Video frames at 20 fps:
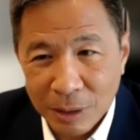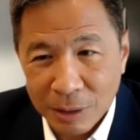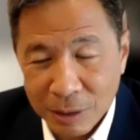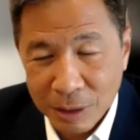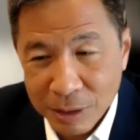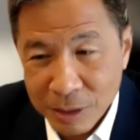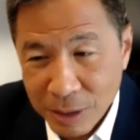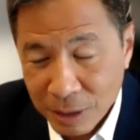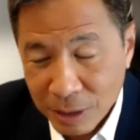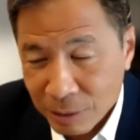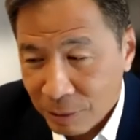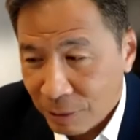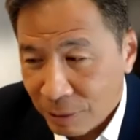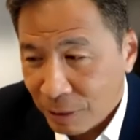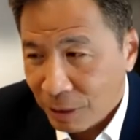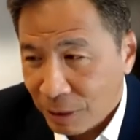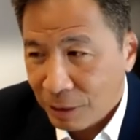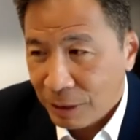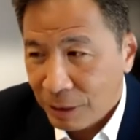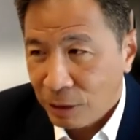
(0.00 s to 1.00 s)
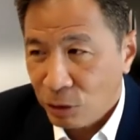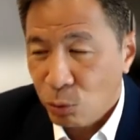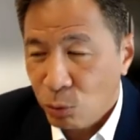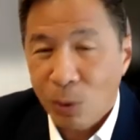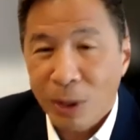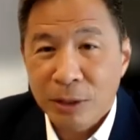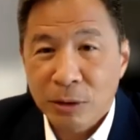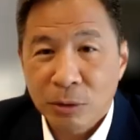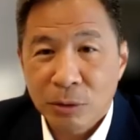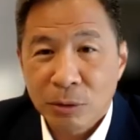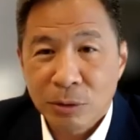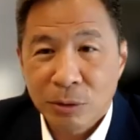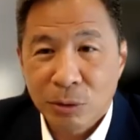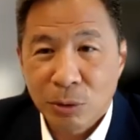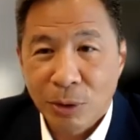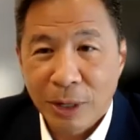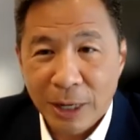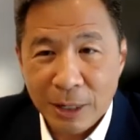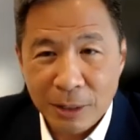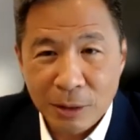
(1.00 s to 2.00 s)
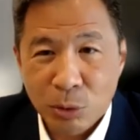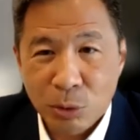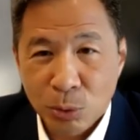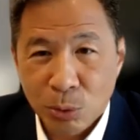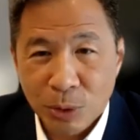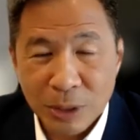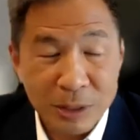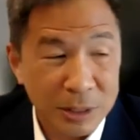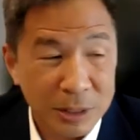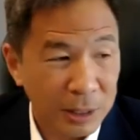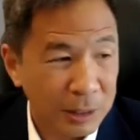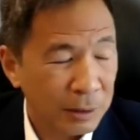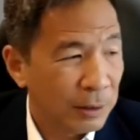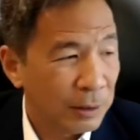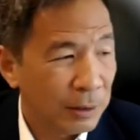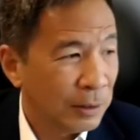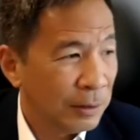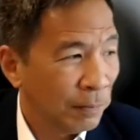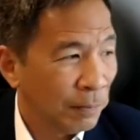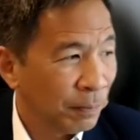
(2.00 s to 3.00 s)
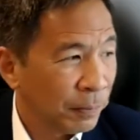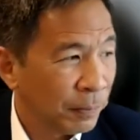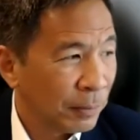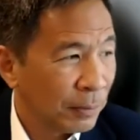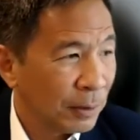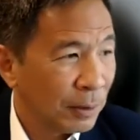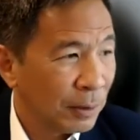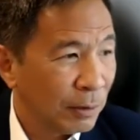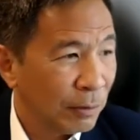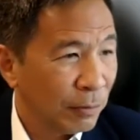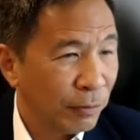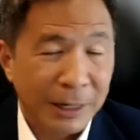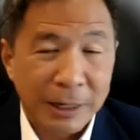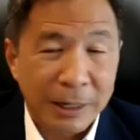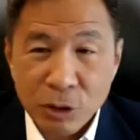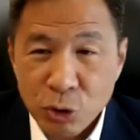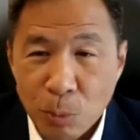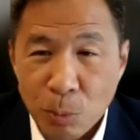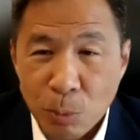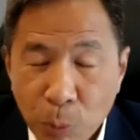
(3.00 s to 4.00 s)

is it that you want to get into? Is it financial